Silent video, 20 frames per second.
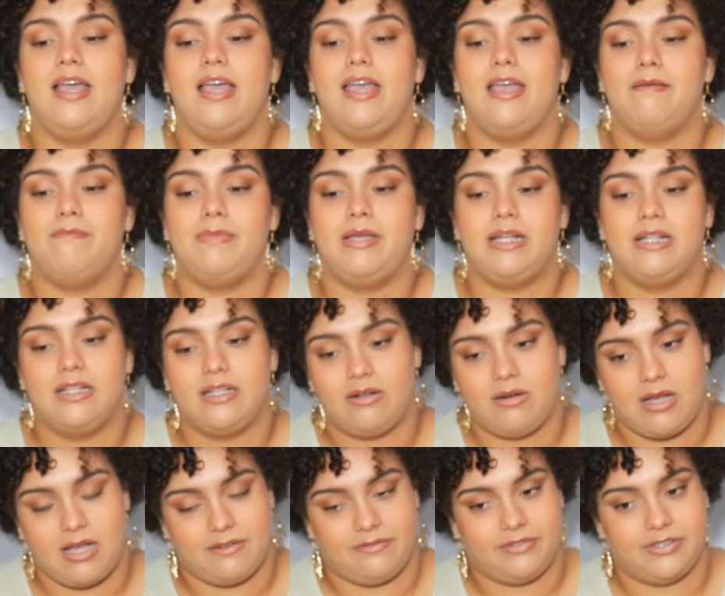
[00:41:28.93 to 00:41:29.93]
and made a little
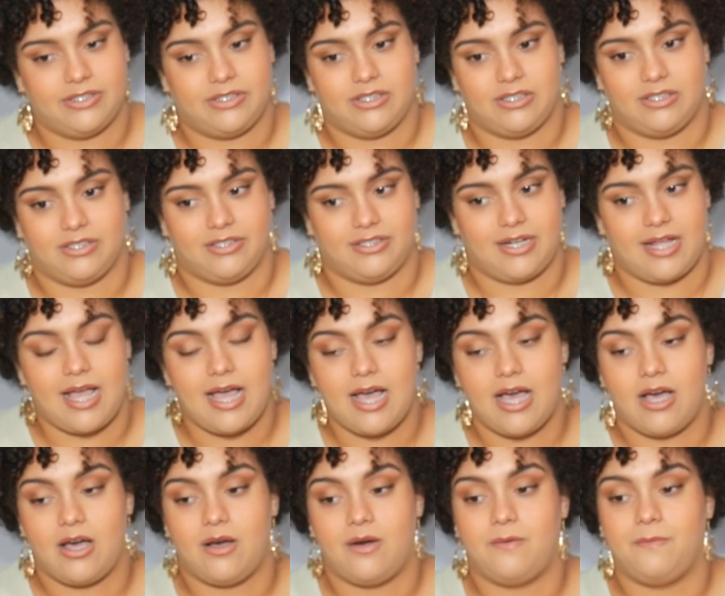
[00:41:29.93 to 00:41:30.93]
effort to learn
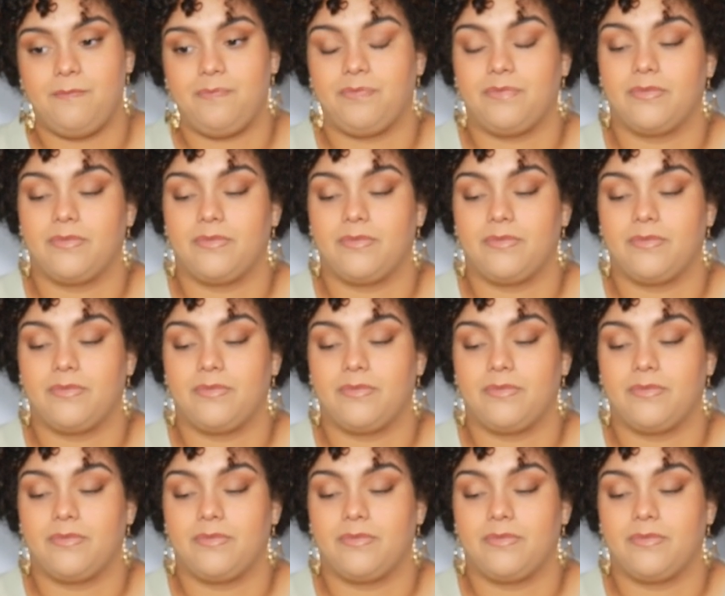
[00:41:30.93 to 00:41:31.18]
how.